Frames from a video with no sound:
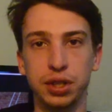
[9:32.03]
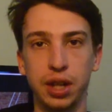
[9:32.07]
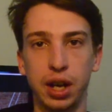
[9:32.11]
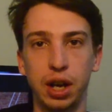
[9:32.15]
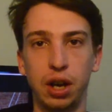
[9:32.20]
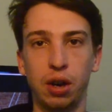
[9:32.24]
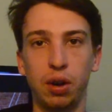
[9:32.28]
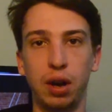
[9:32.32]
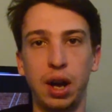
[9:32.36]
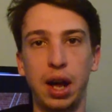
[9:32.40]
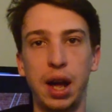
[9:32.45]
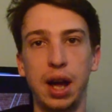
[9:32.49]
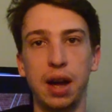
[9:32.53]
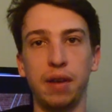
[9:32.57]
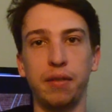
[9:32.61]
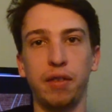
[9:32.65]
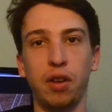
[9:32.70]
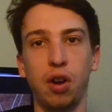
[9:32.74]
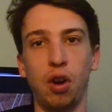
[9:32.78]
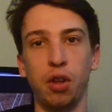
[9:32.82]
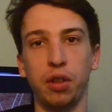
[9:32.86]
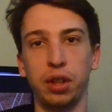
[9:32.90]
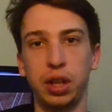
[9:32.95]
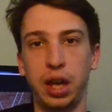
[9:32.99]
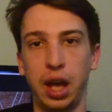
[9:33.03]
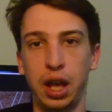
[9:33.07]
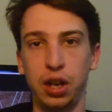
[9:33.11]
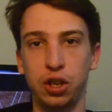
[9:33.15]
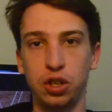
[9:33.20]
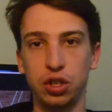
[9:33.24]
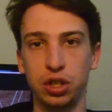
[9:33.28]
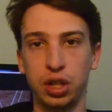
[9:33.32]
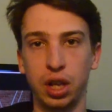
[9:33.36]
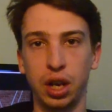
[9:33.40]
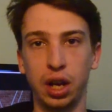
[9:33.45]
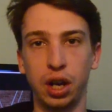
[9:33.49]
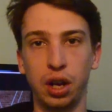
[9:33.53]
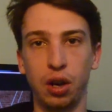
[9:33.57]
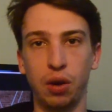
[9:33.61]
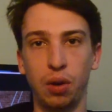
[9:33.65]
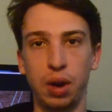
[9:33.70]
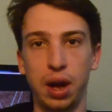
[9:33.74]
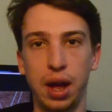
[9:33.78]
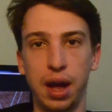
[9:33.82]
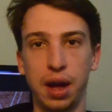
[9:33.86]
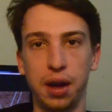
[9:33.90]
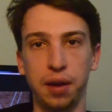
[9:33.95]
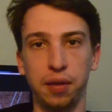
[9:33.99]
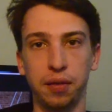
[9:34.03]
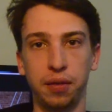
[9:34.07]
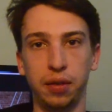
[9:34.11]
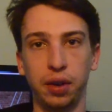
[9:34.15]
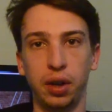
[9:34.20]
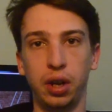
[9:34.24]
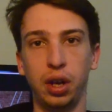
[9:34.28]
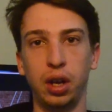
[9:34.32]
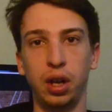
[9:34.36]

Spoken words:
that I don't have and all the cages that I don't have